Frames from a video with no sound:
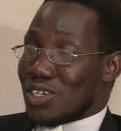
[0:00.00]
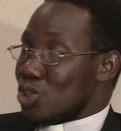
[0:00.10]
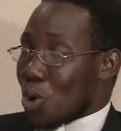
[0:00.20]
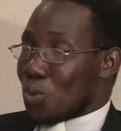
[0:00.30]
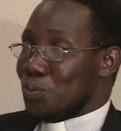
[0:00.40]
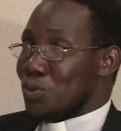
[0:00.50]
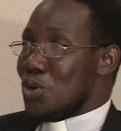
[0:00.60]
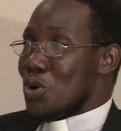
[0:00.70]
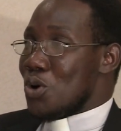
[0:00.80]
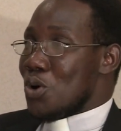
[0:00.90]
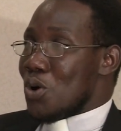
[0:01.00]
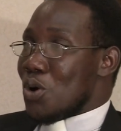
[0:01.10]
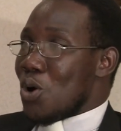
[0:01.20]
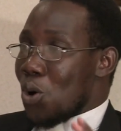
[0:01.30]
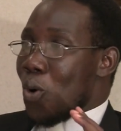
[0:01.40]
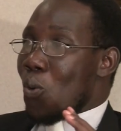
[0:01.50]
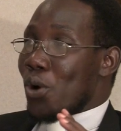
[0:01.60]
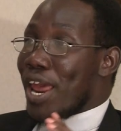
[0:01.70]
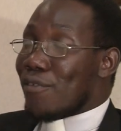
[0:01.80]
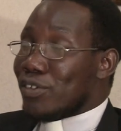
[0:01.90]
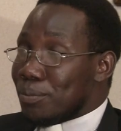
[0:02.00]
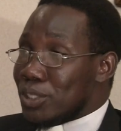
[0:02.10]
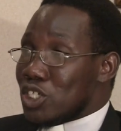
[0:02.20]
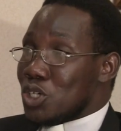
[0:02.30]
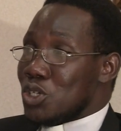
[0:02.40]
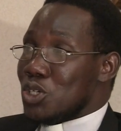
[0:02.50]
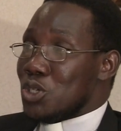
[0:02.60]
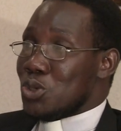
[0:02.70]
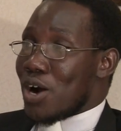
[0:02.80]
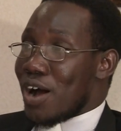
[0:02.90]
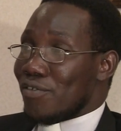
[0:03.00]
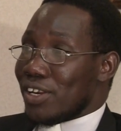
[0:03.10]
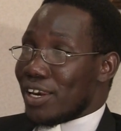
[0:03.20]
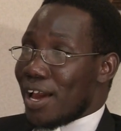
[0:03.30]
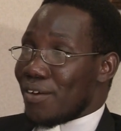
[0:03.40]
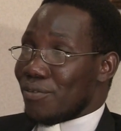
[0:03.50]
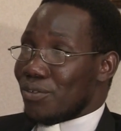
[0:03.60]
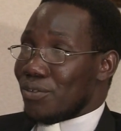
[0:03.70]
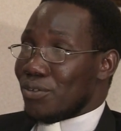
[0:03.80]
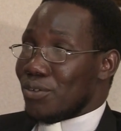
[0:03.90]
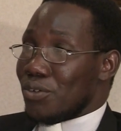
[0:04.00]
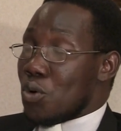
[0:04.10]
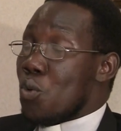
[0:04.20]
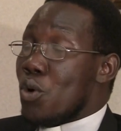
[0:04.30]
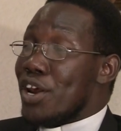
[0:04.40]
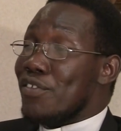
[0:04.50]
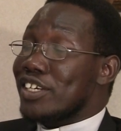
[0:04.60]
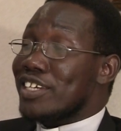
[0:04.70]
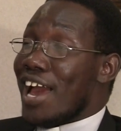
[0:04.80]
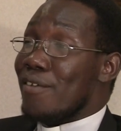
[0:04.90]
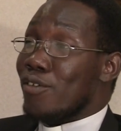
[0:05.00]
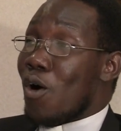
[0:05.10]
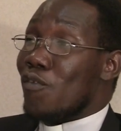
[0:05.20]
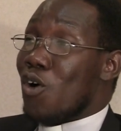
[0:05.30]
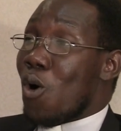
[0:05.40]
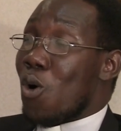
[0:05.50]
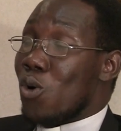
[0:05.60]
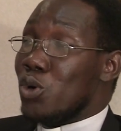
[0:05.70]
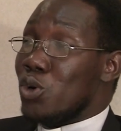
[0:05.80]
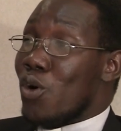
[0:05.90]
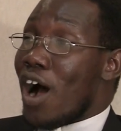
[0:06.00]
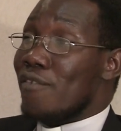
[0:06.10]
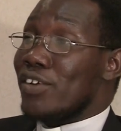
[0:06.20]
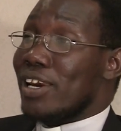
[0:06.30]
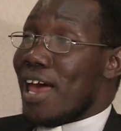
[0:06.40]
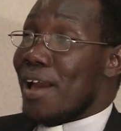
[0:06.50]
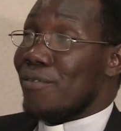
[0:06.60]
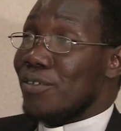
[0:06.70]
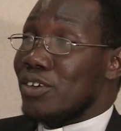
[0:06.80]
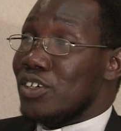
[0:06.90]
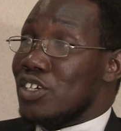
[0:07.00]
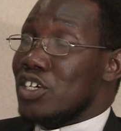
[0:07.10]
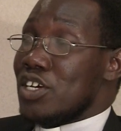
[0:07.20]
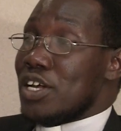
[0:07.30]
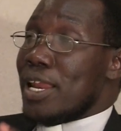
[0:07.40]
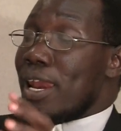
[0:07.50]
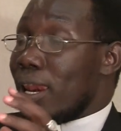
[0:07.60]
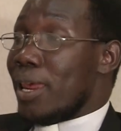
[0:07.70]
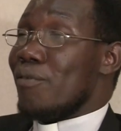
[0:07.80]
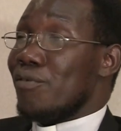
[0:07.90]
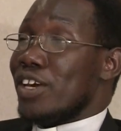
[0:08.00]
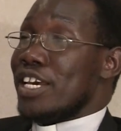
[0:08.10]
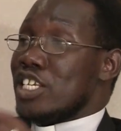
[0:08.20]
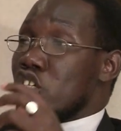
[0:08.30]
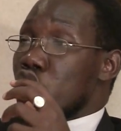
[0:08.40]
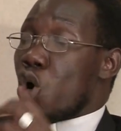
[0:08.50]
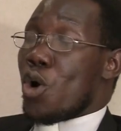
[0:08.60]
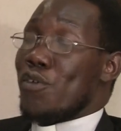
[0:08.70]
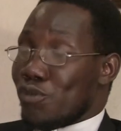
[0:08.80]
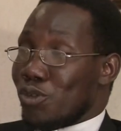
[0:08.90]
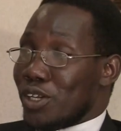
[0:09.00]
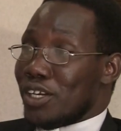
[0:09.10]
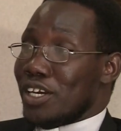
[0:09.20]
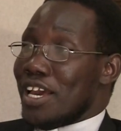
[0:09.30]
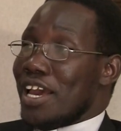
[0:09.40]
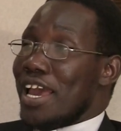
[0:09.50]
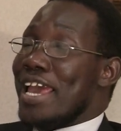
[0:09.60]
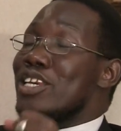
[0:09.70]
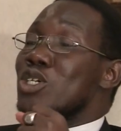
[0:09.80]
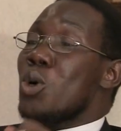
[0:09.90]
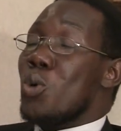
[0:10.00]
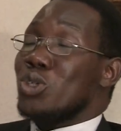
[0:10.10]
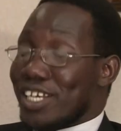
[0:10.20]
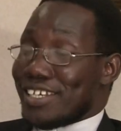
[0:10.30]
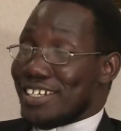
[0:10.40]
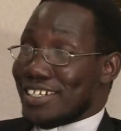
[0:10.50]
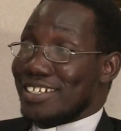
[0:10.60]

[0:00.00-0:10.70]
So, whatever mission you have in life, whatever type of call you have in life, live it joyfully and totally.